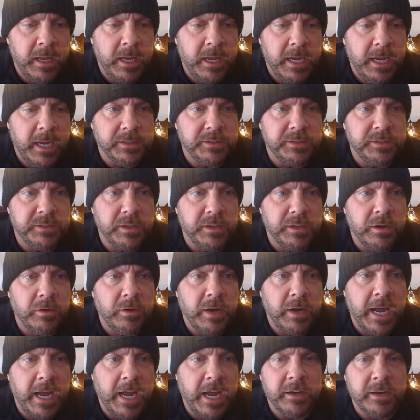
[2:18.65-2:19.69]
And so
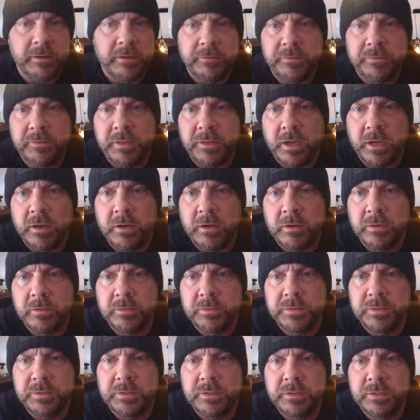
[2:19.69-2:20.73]
out of
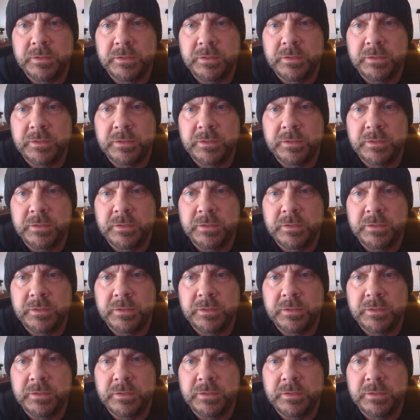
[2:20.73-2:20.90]
those,